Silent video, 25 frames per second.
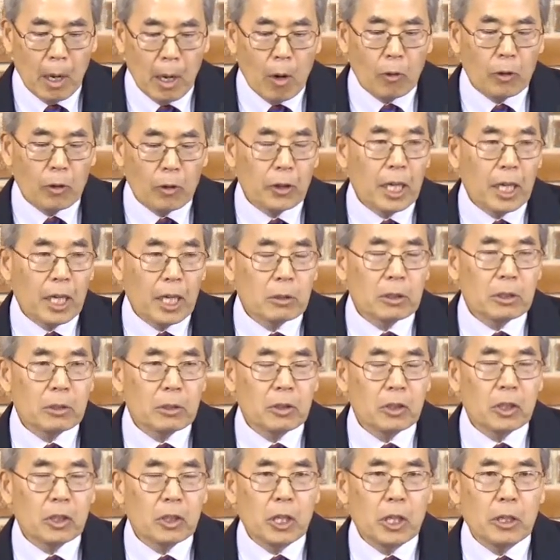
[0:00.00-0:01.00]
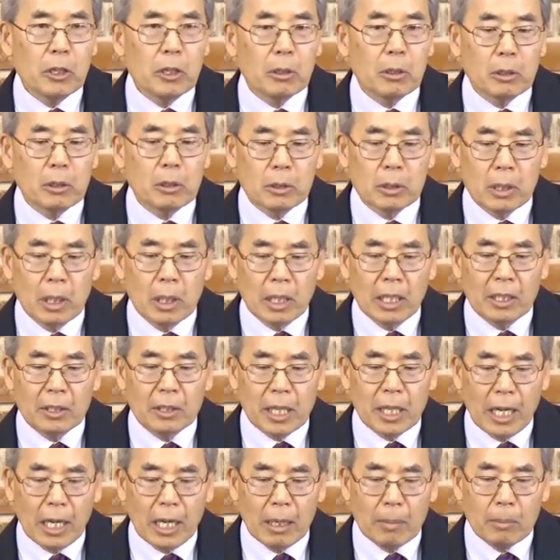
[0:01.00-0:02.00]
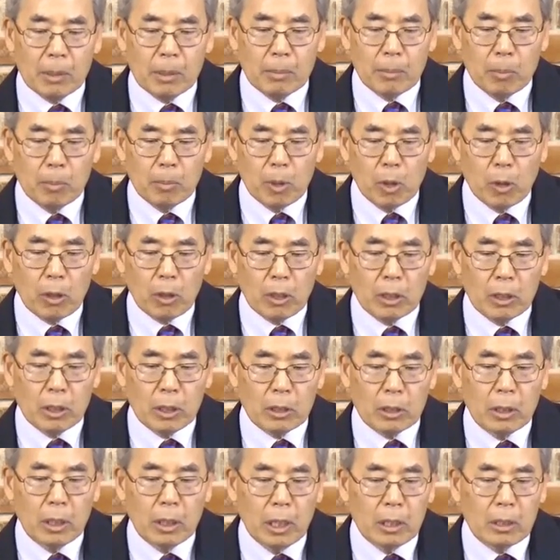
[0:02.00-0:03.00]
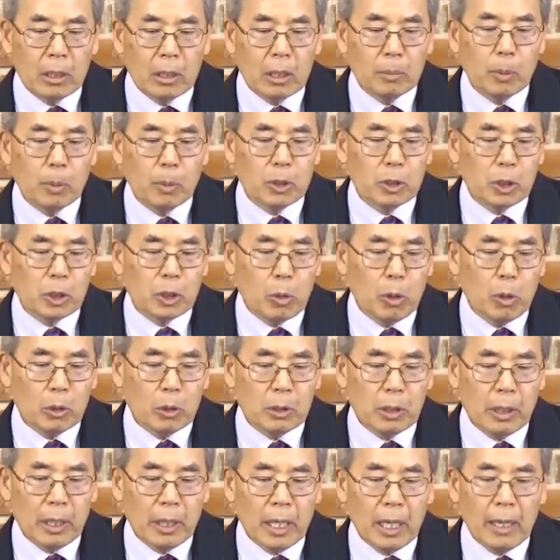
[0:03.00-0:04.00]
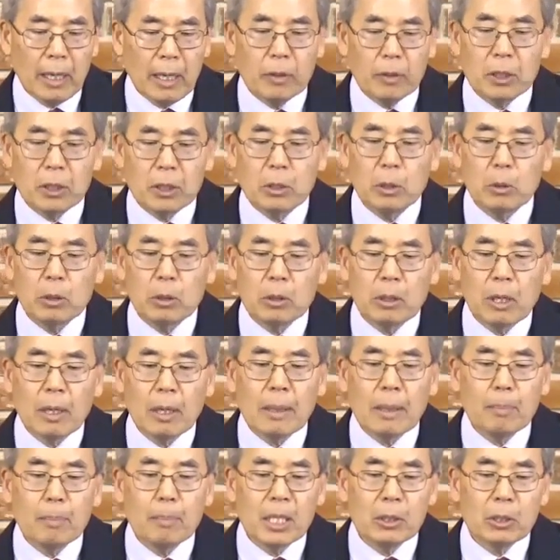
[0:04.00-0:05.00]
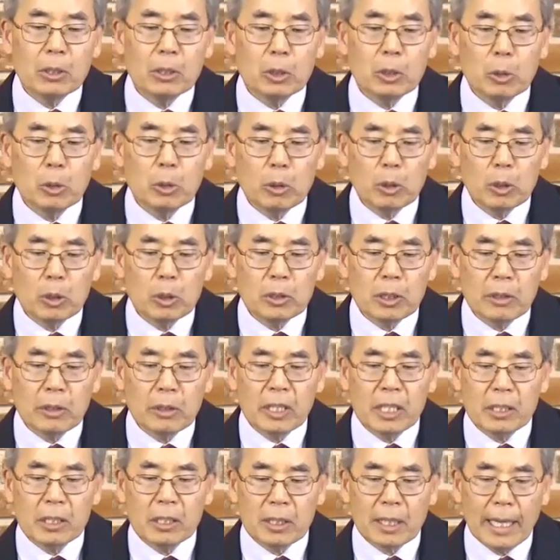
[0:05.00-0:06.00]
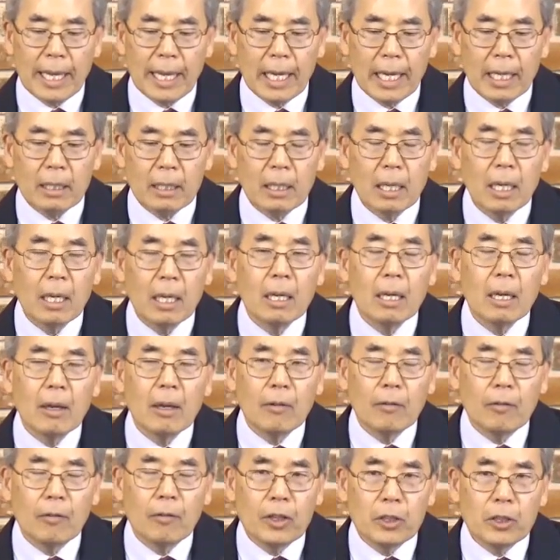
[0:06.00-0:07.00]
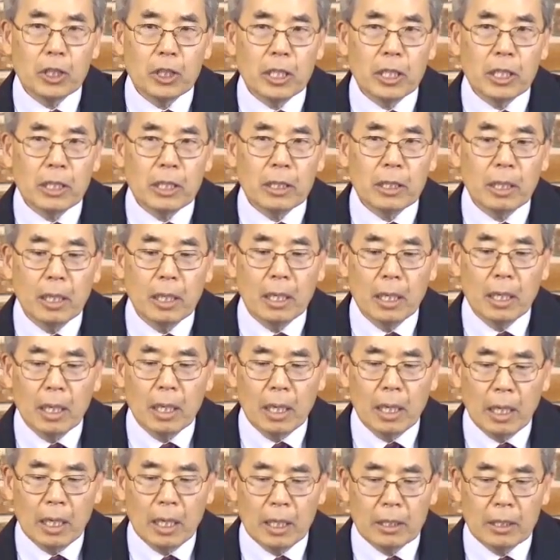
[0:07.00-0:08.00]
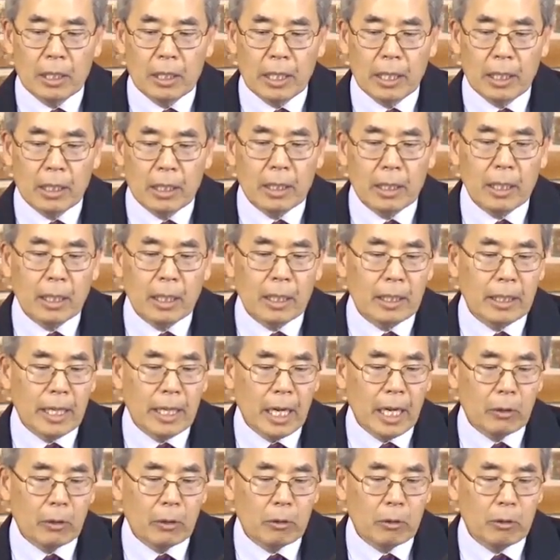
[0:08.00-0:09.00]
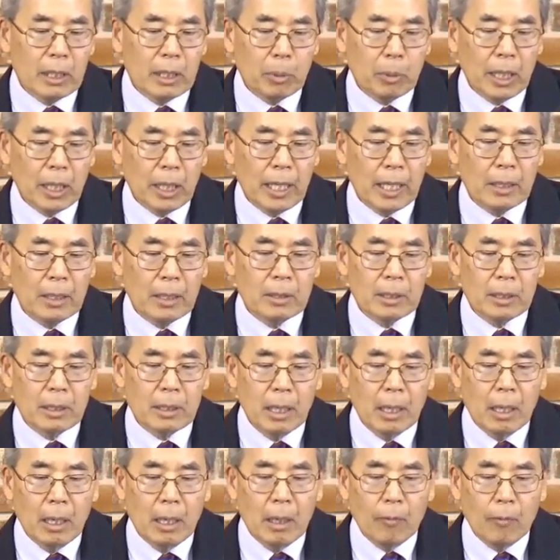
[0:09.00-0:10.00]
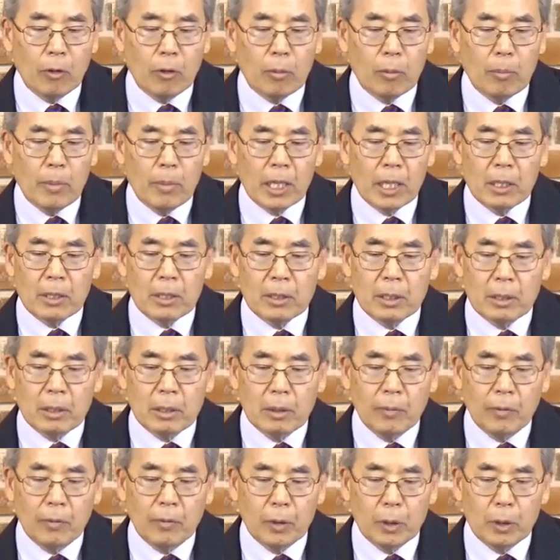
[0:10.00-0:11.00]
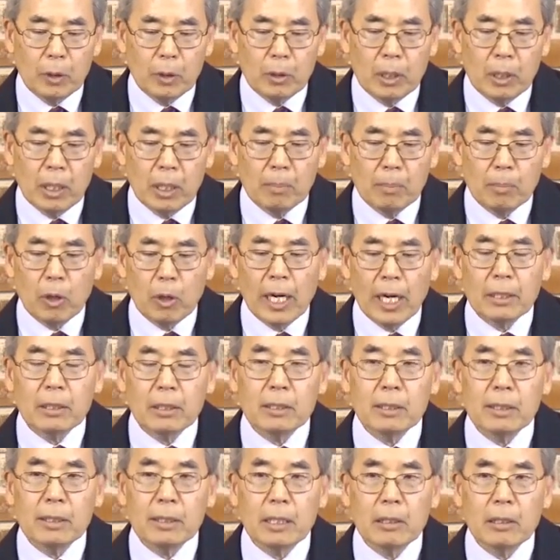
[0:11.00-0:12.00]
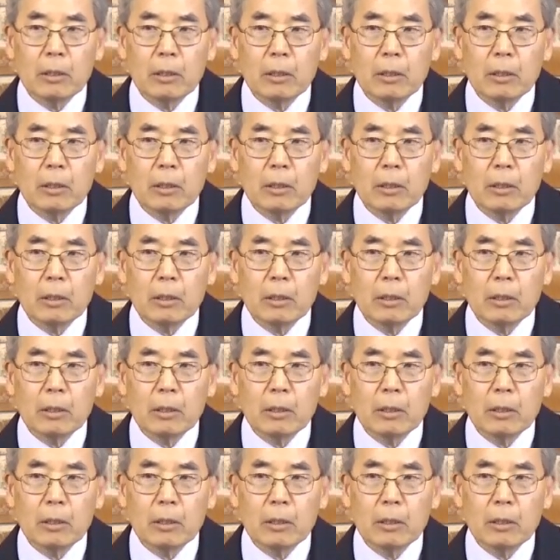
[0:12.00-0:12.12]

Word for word: For thousands of years, a time immemorial, the P'squosa have steward, been stewards of this land, fishing, hunting, gathering plants for medicine and food, and practicing